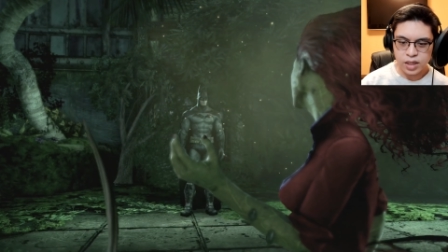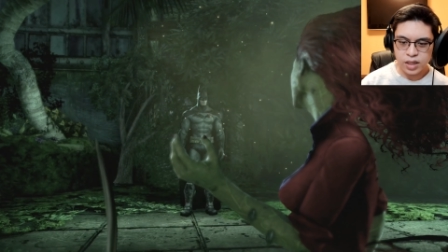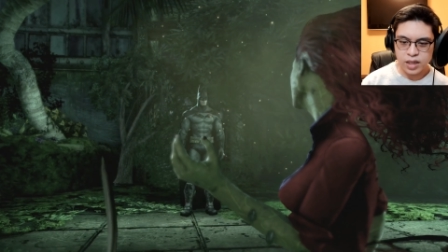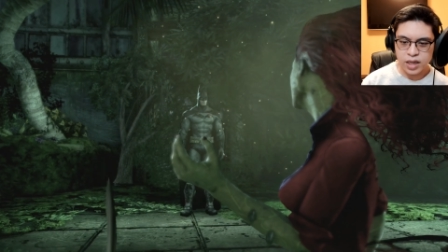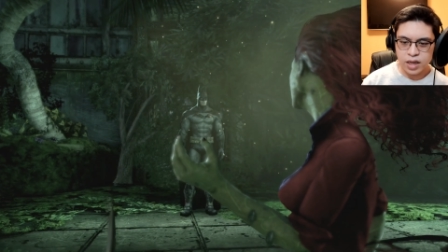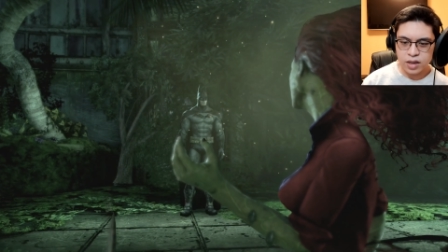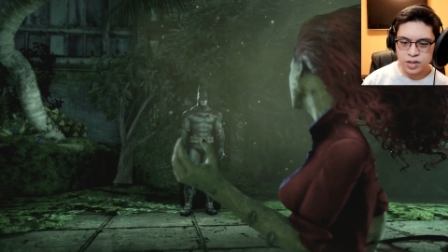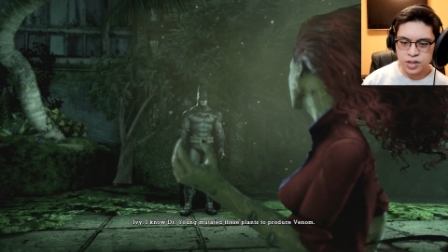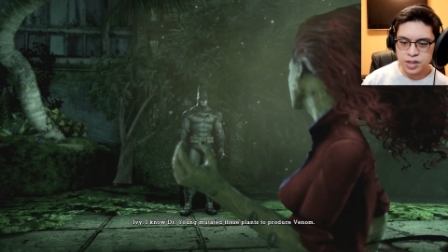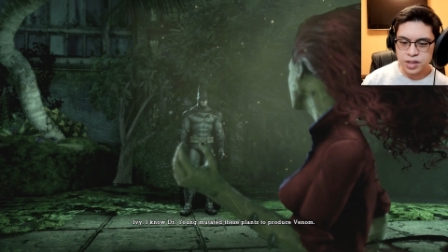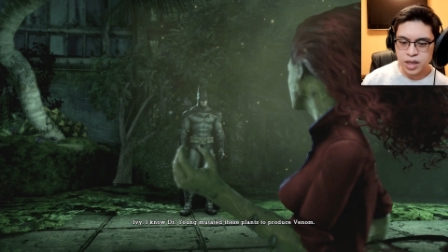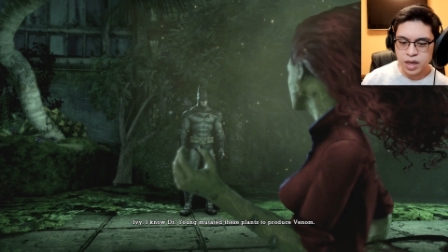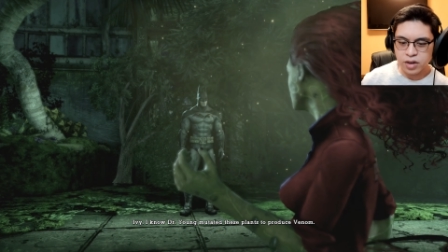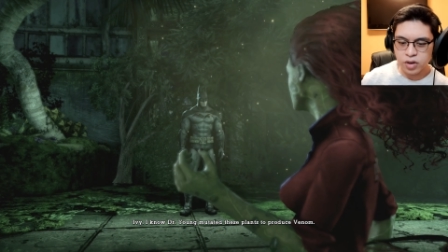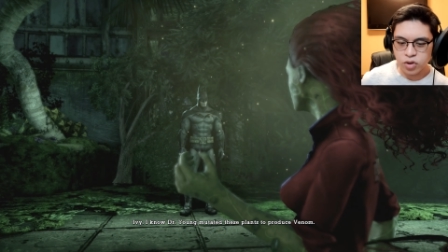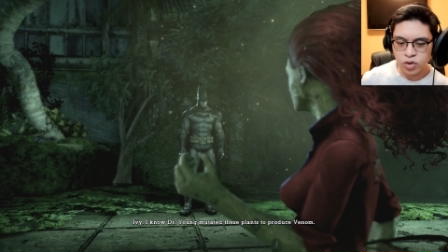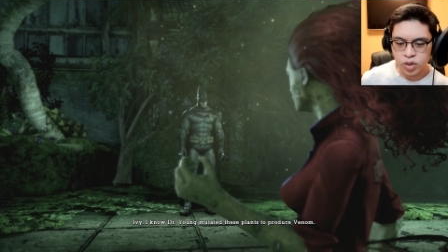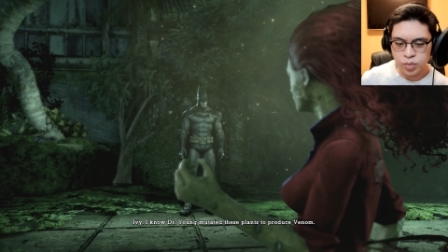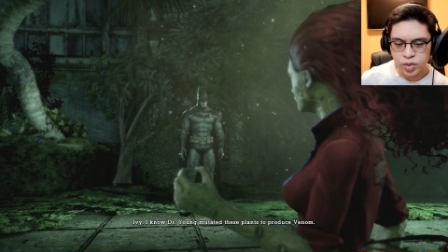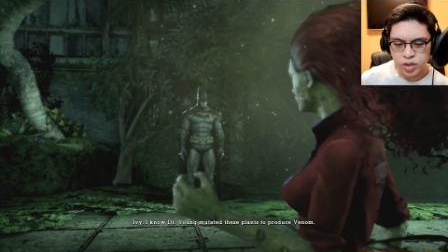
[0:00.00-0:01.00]
And now she's kind
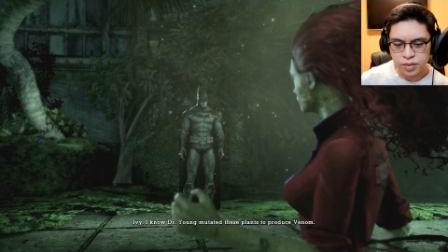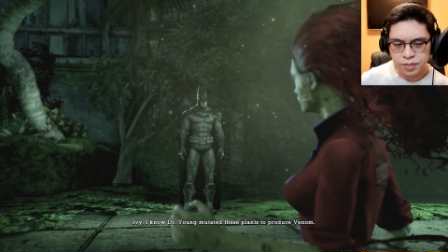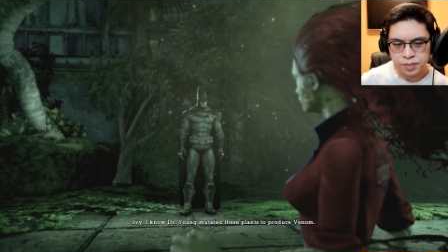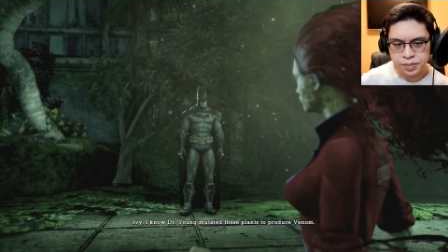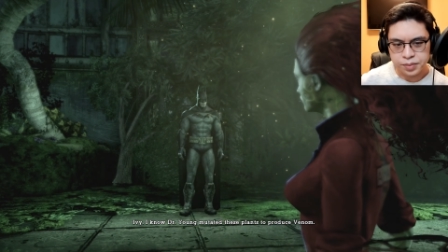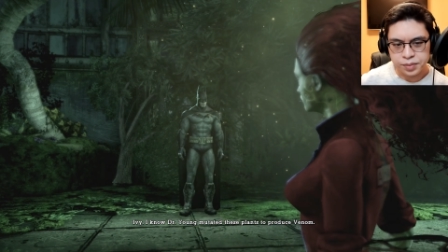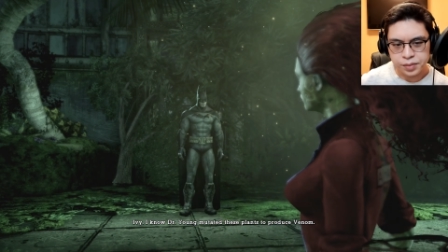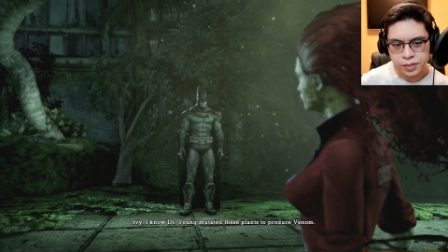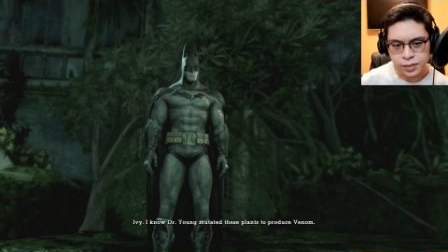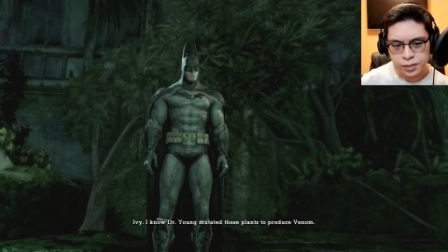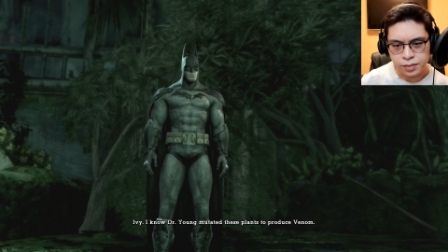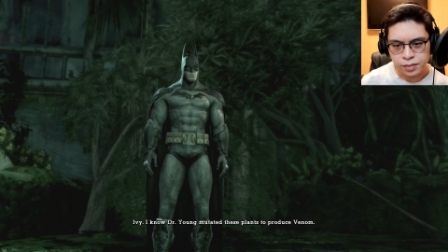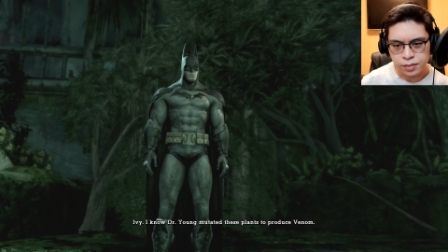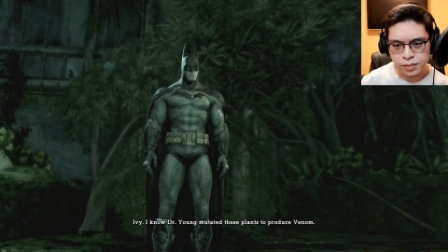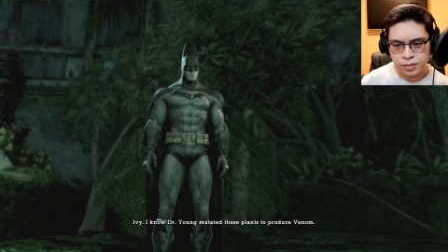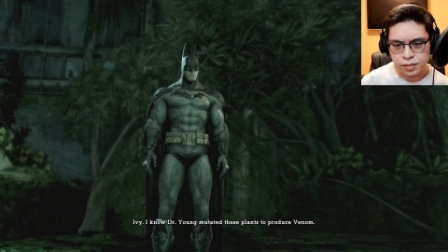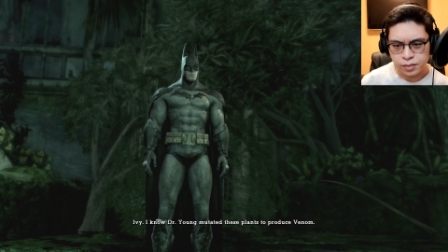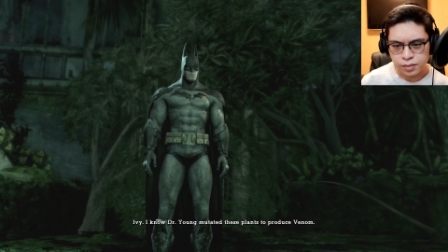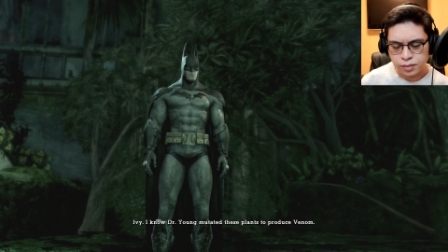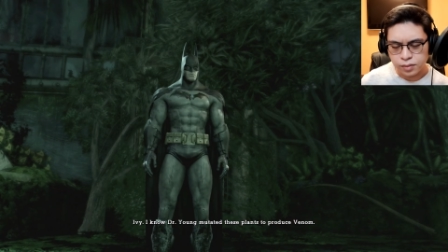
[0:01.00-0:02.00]
of creepy. Ivy,
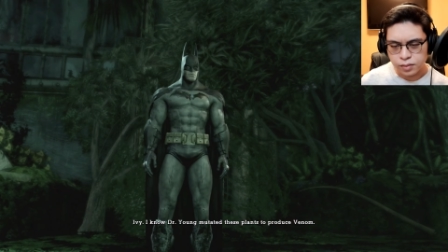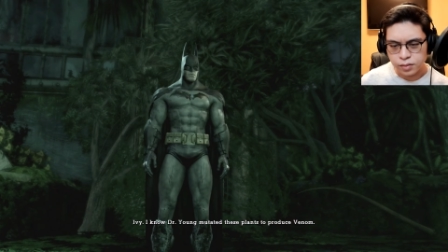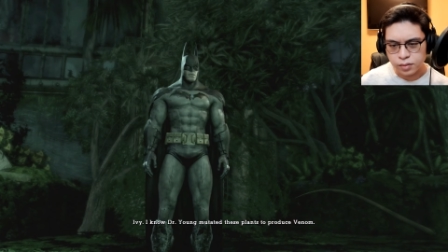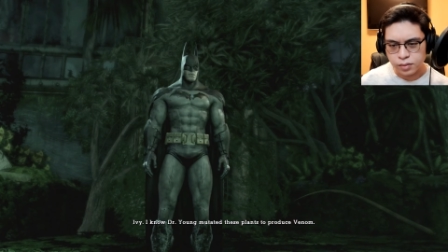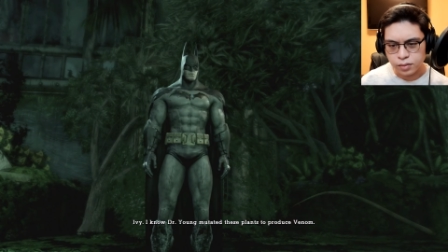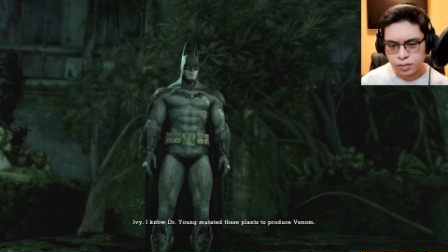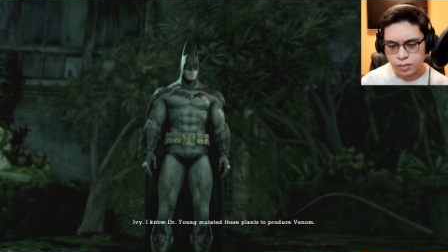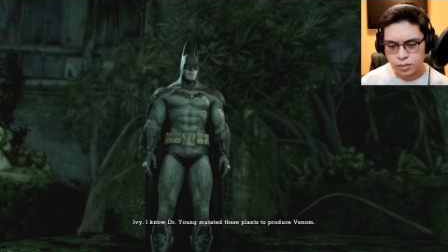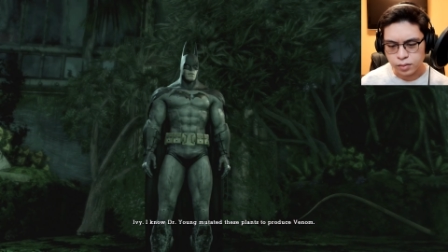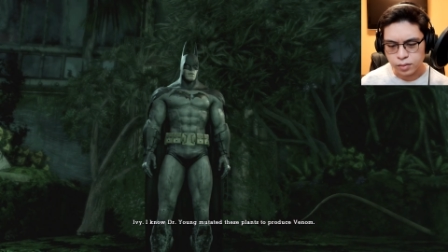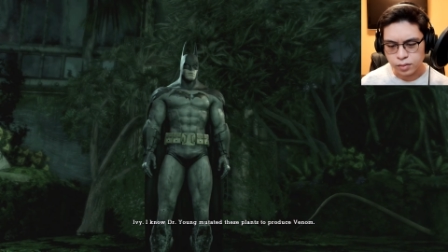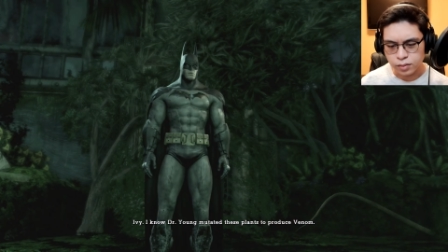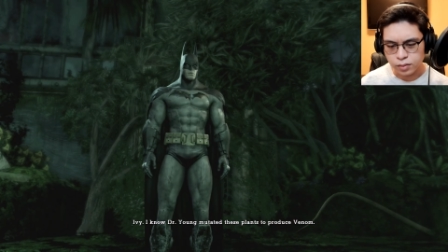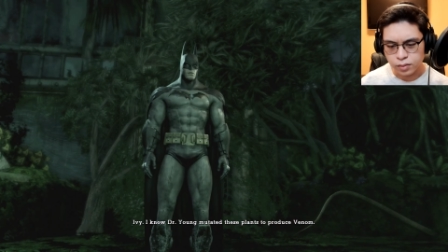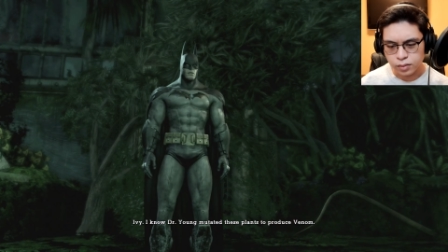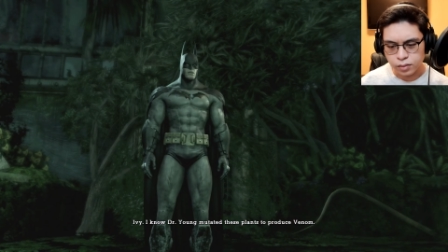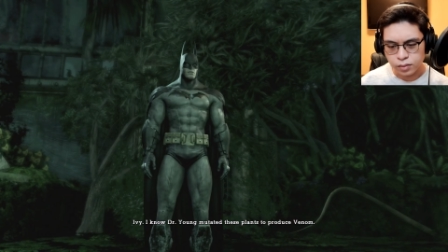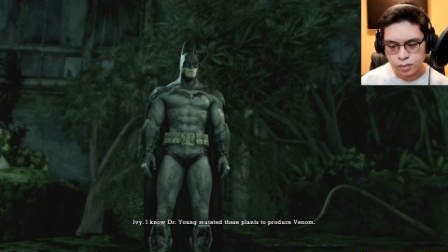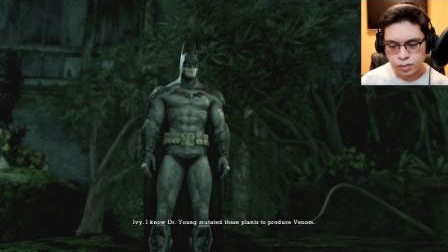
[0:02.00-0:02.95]
I know Dr.